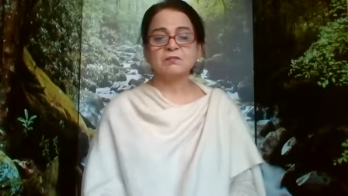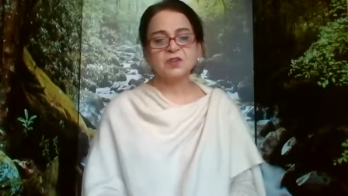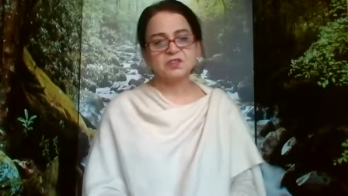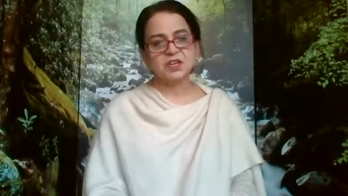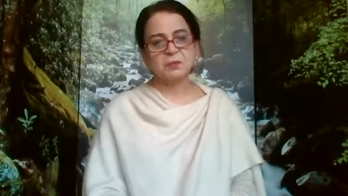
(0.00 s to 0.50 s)

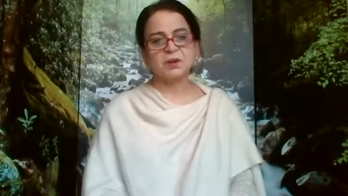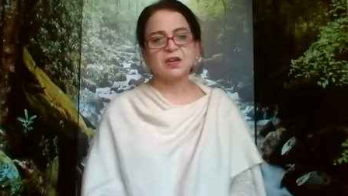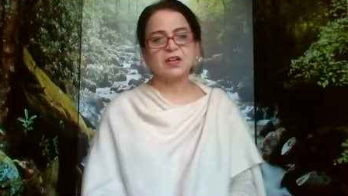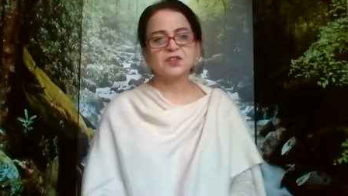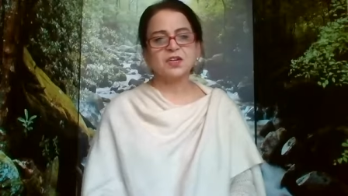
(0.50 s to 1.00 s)
just keep
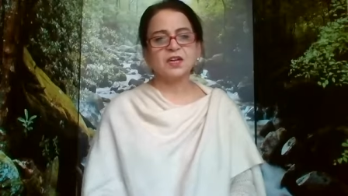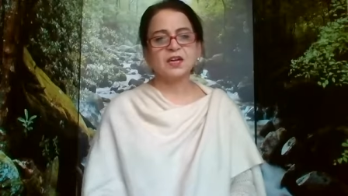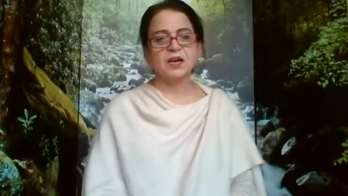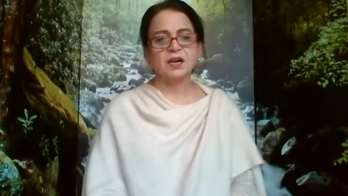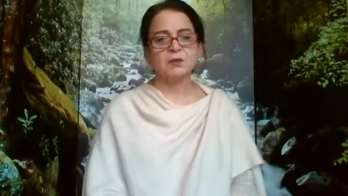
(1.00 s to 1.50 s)
on listening
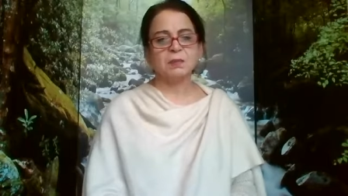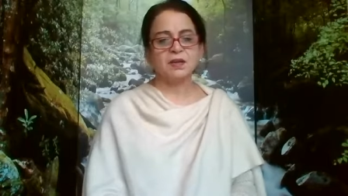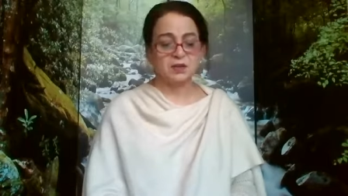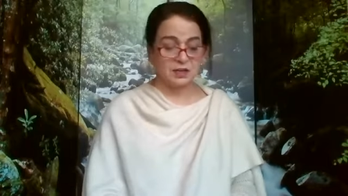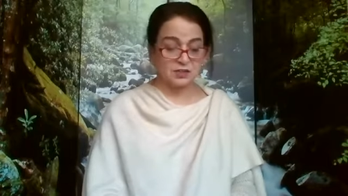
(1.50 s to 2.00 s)
and not
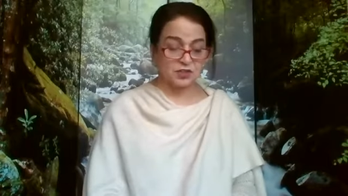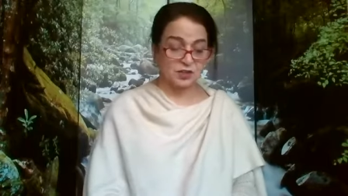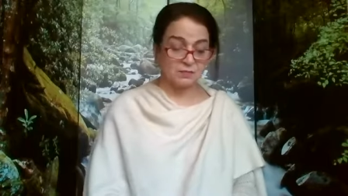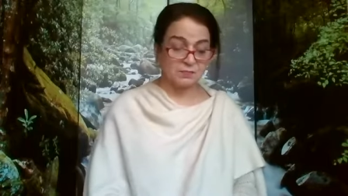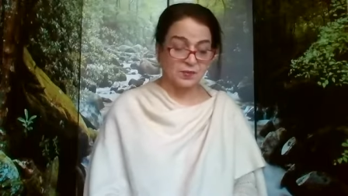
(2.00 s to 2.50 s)
paying attention.